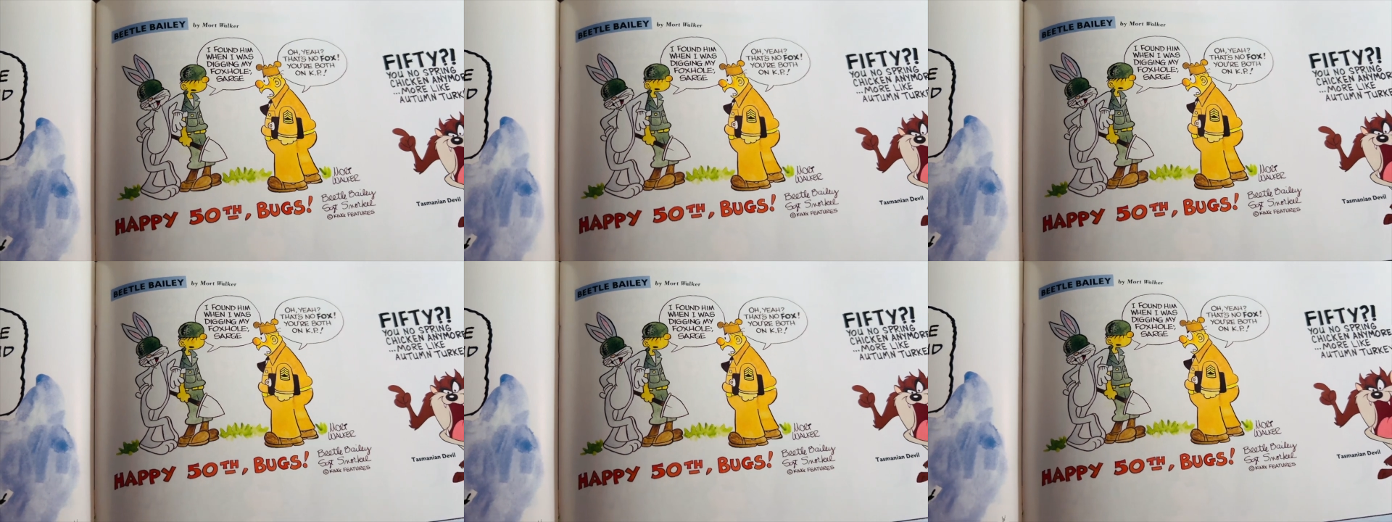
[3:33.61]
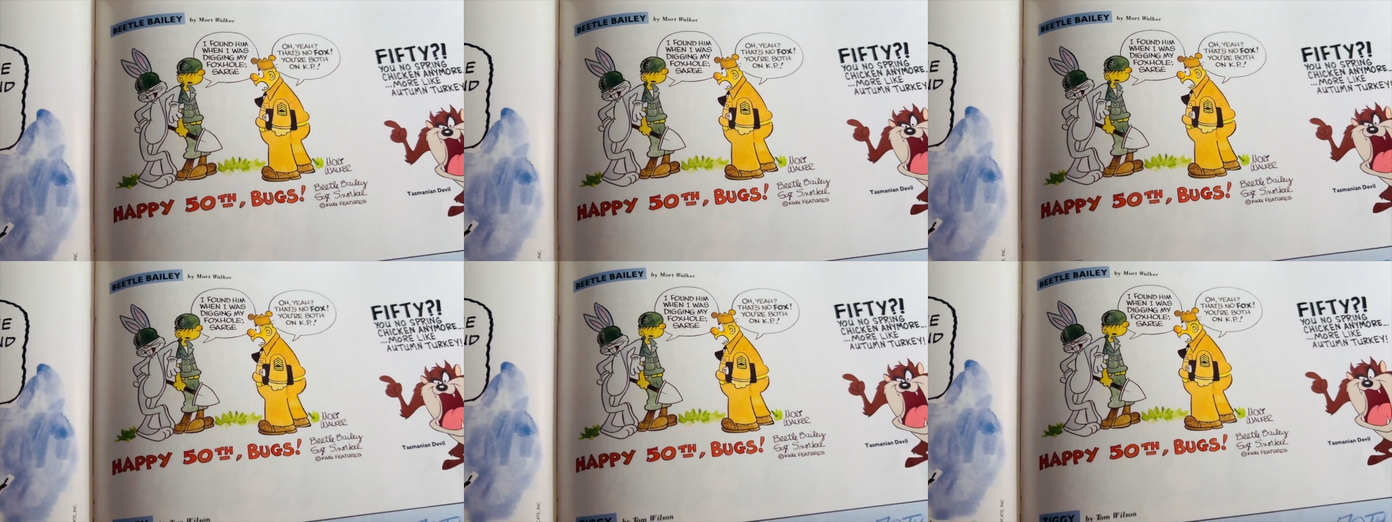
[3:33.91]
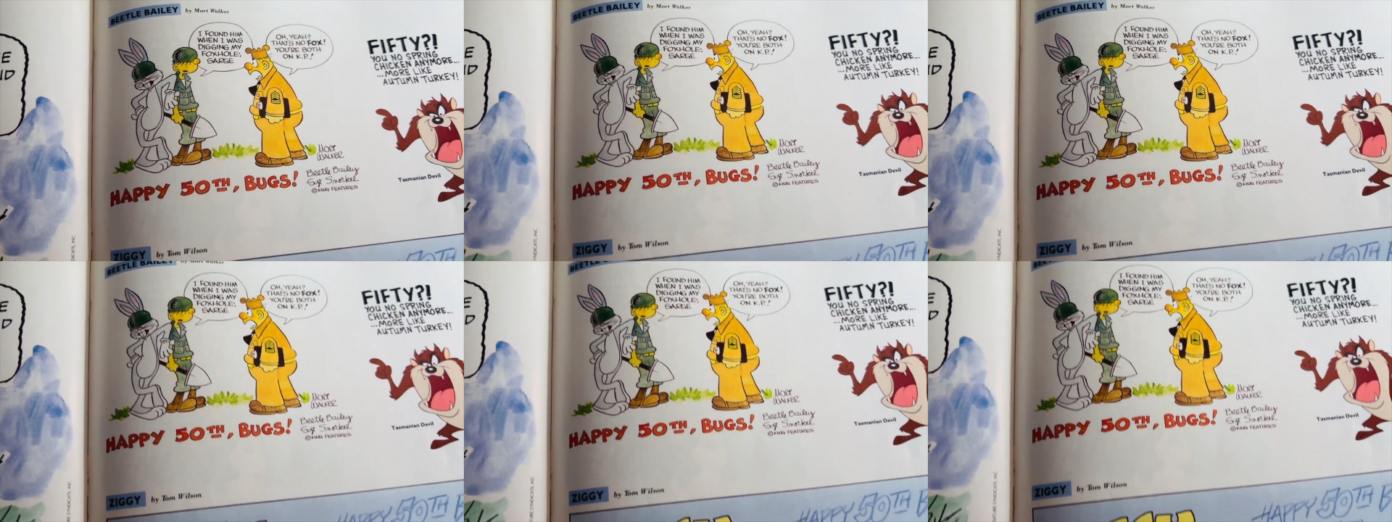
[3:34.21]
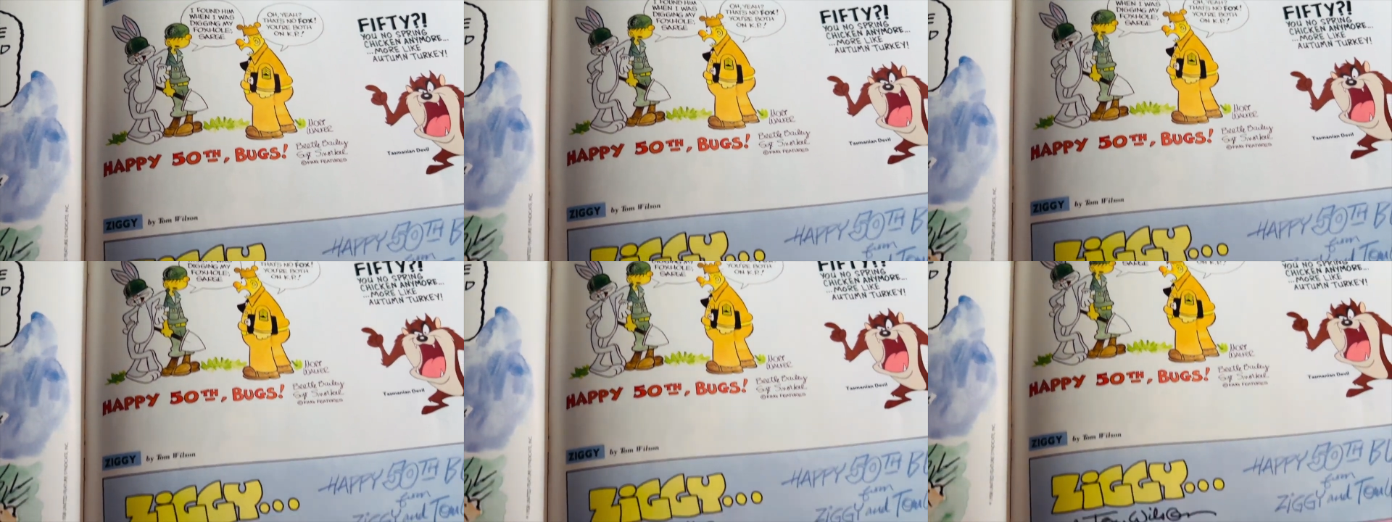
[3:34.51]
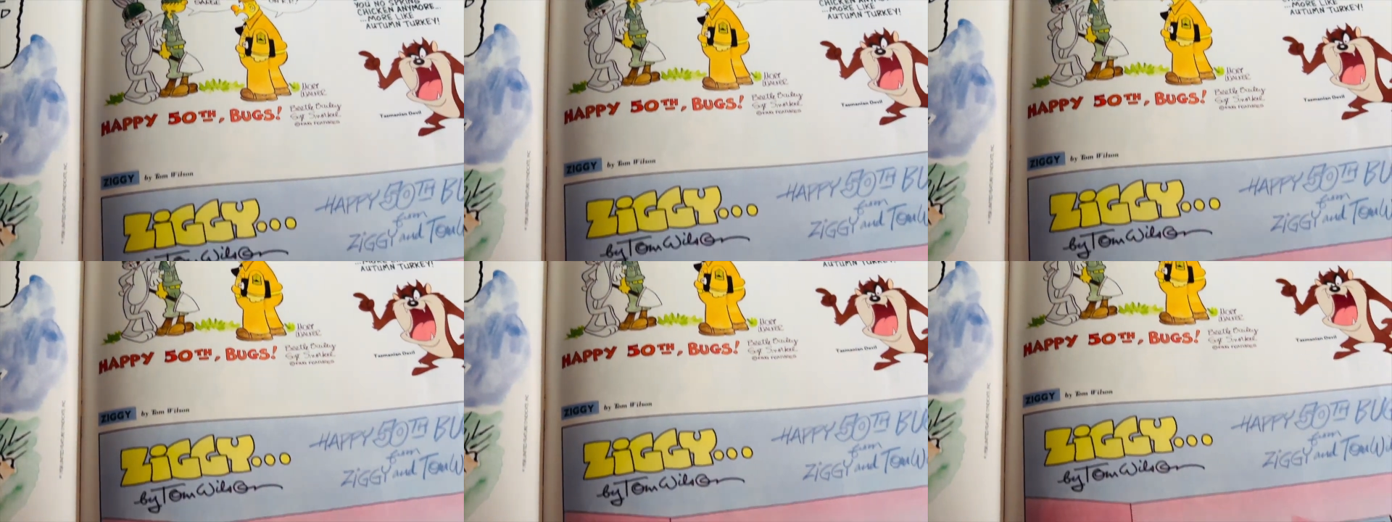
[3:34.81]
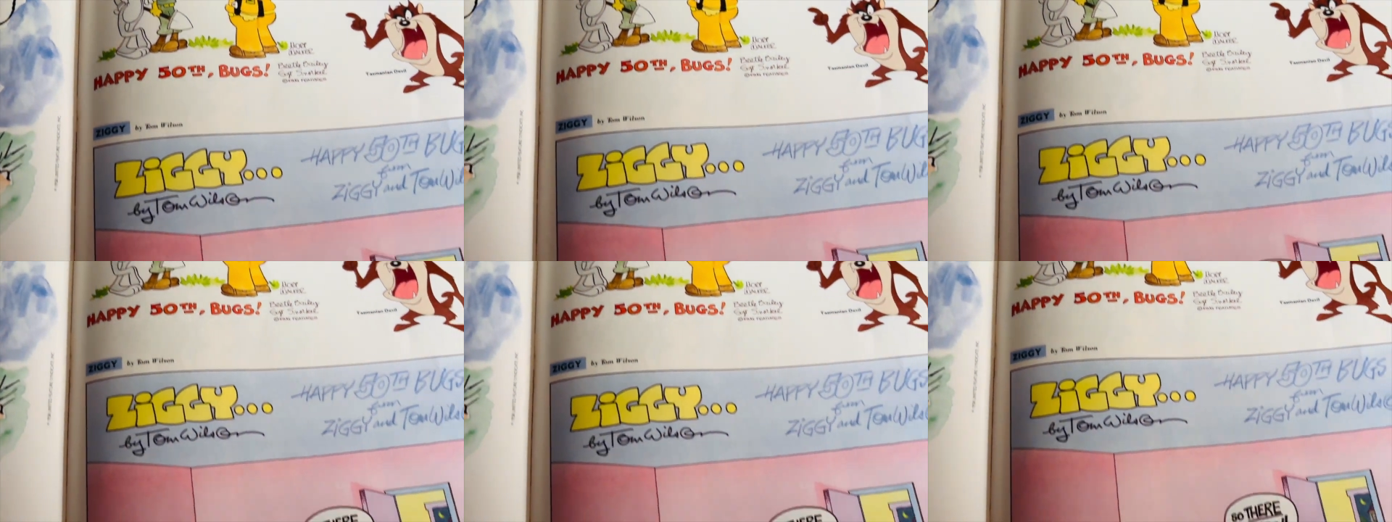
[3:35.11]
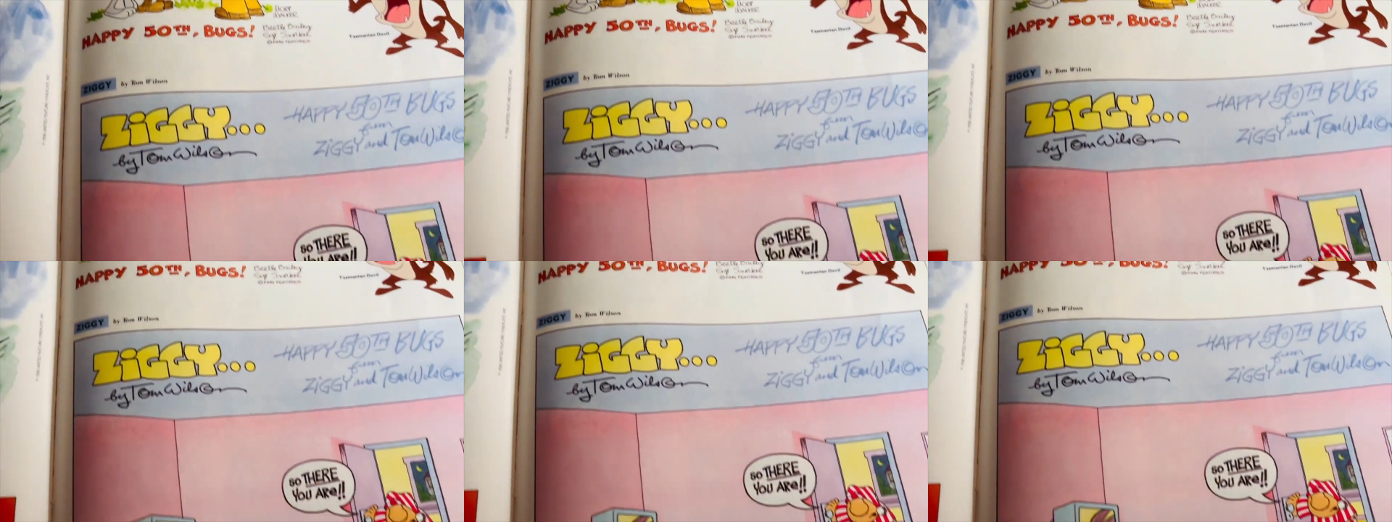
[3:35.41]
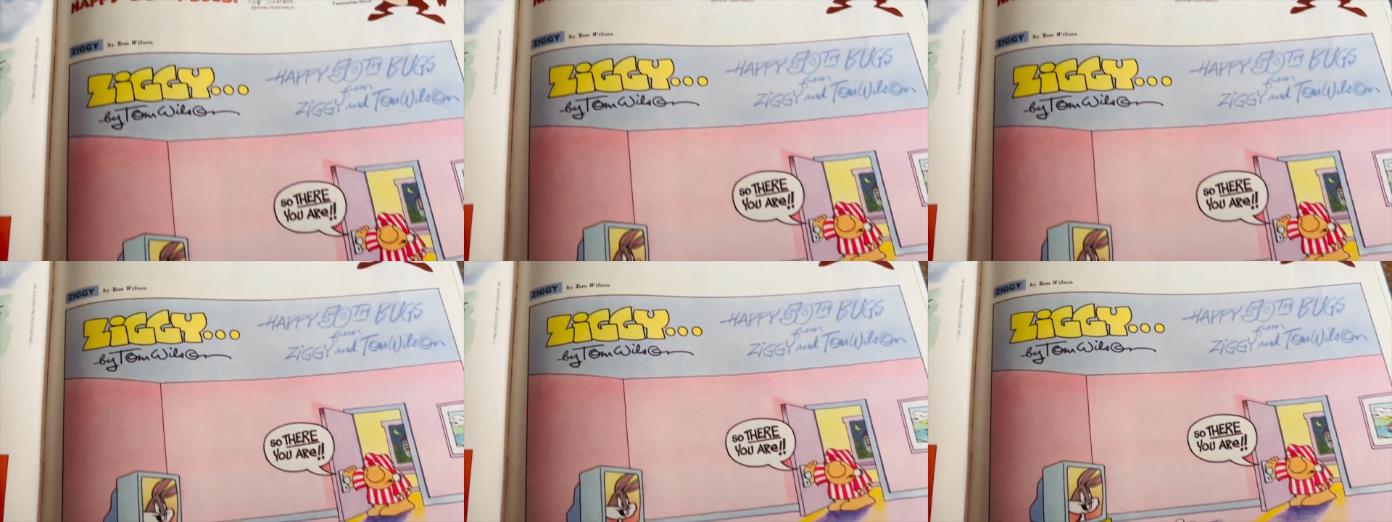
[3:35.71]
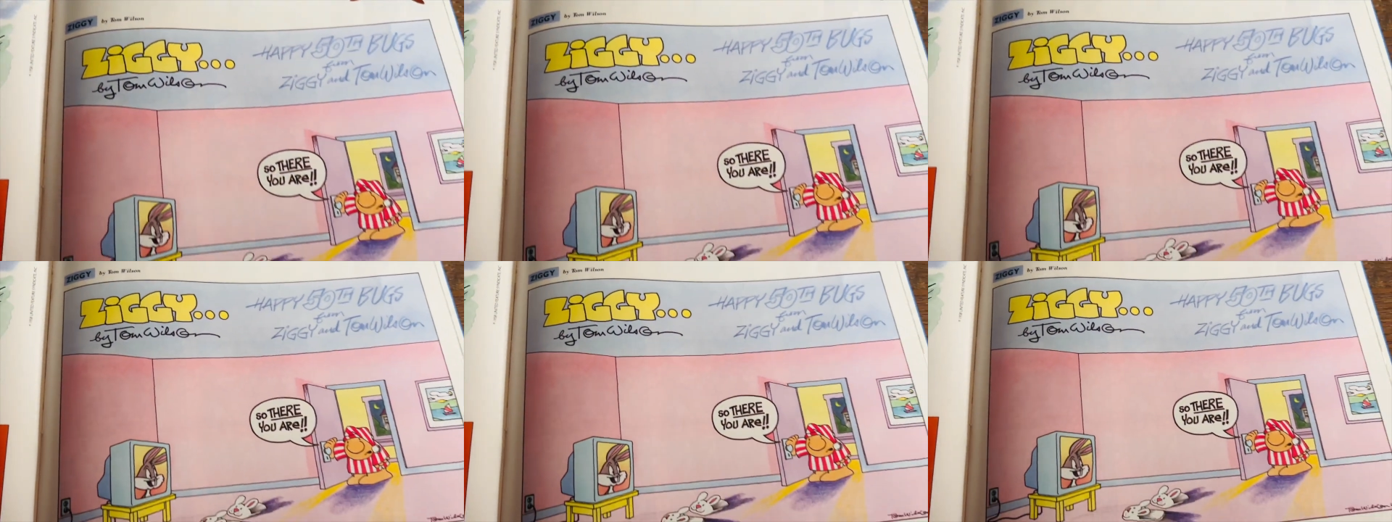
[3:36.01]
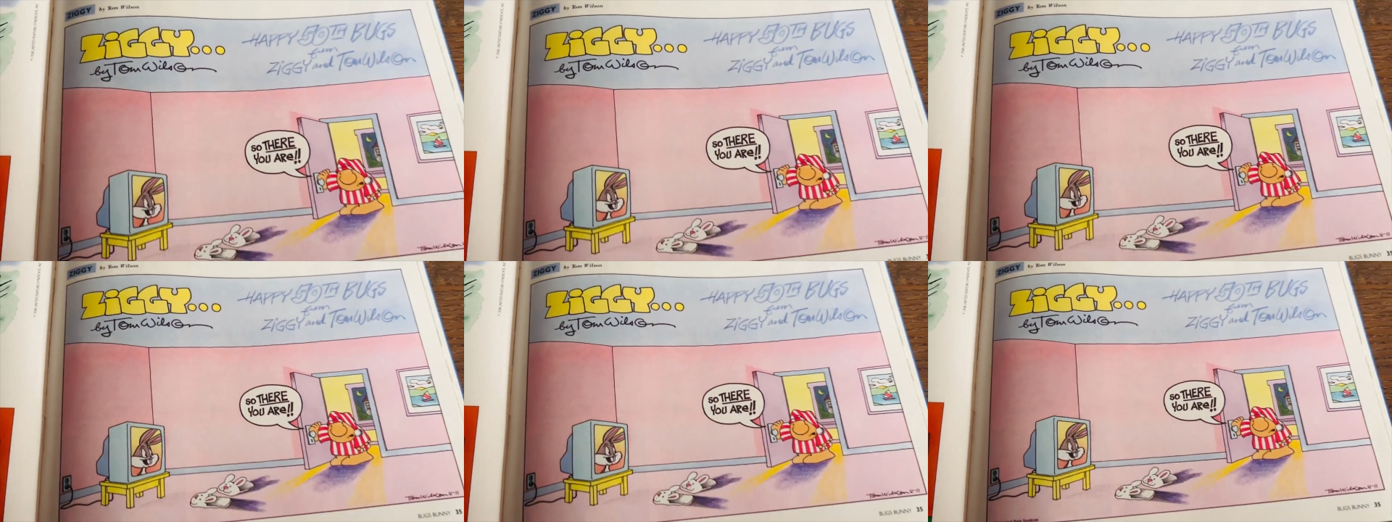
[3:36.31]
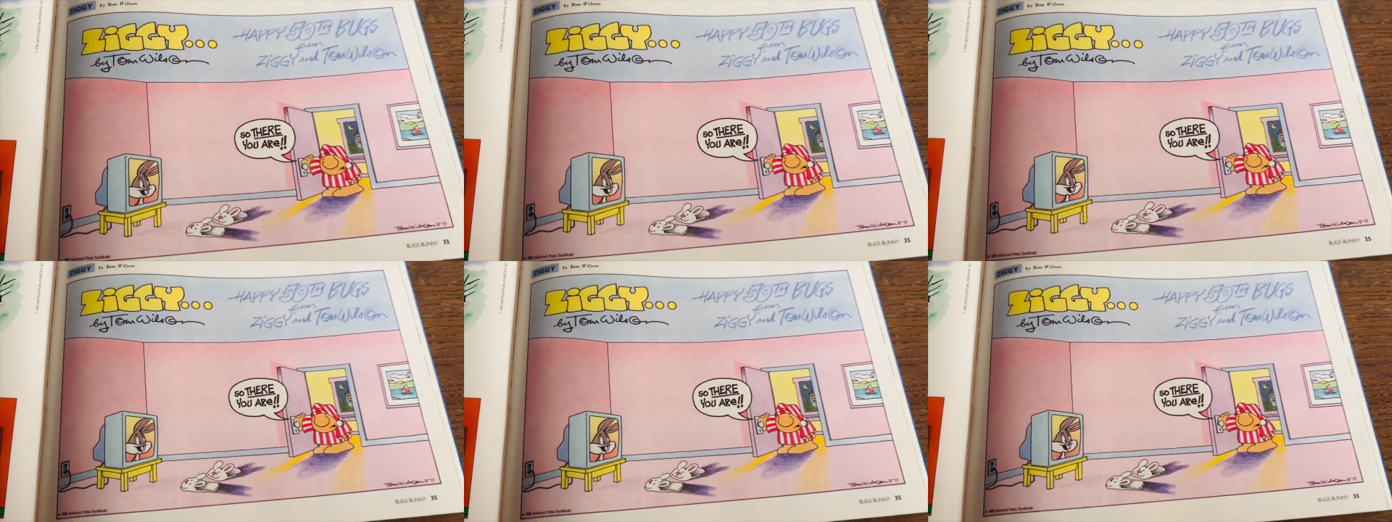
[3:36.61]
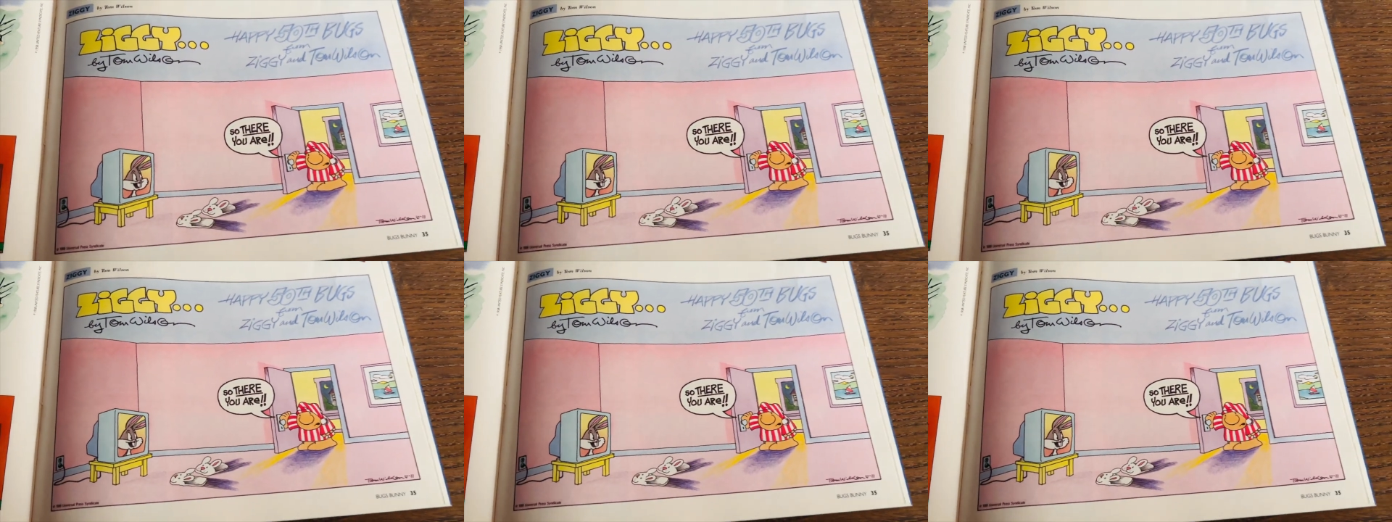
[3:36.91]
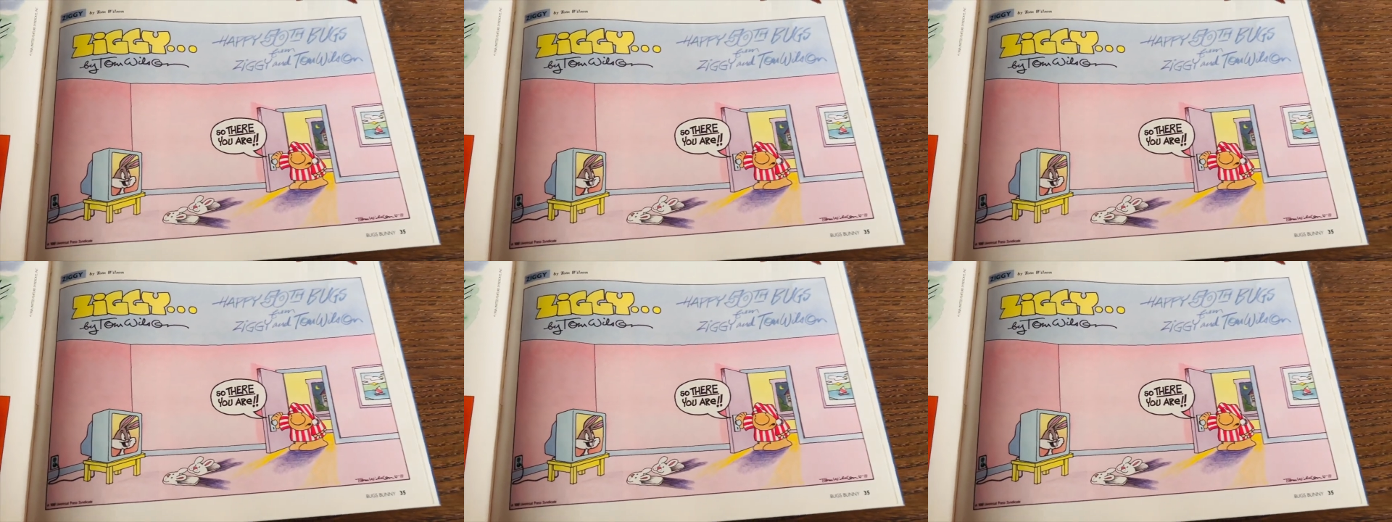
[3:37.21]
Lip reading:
Nobody's mouth can be seen.